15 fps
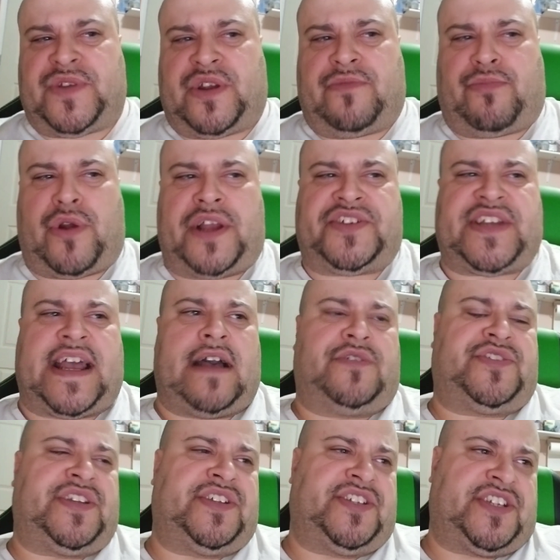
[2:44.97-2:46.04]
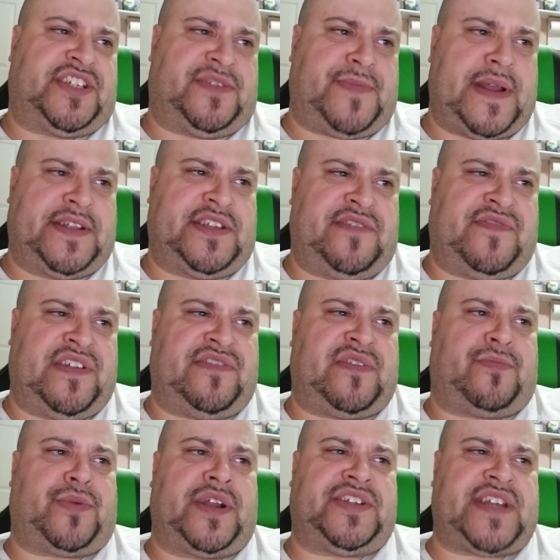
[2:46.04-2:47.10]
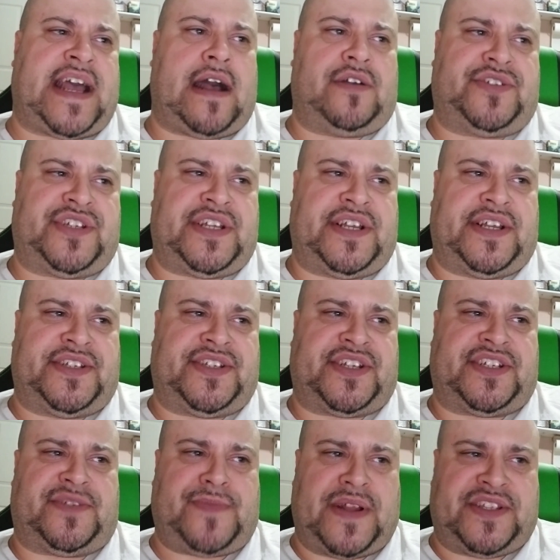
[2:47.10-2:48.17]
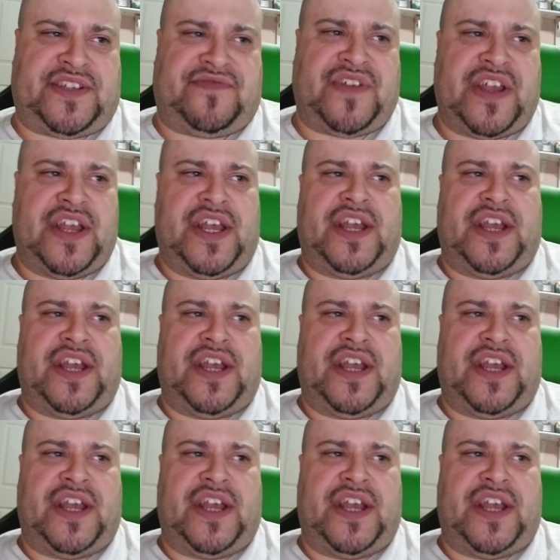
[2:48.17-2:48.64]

the price of housing is expensive, and if the price of housing is expensive,